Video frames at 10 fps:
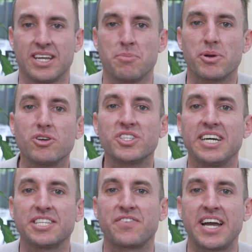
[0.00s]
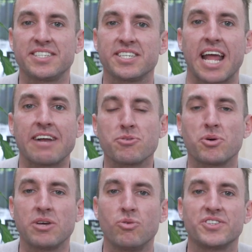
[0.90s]
Because let's face it,
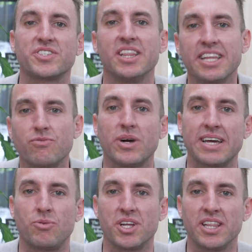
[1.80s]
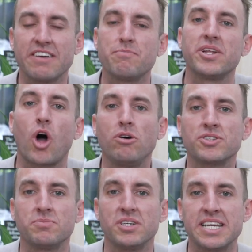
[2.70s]
everybody wants to live where they want to live, but
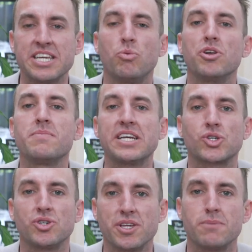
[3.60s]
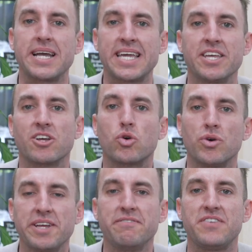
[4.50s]
ultimately you want to make sure that you're making a
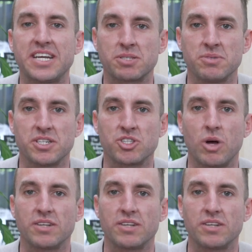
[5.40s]
good investment as well.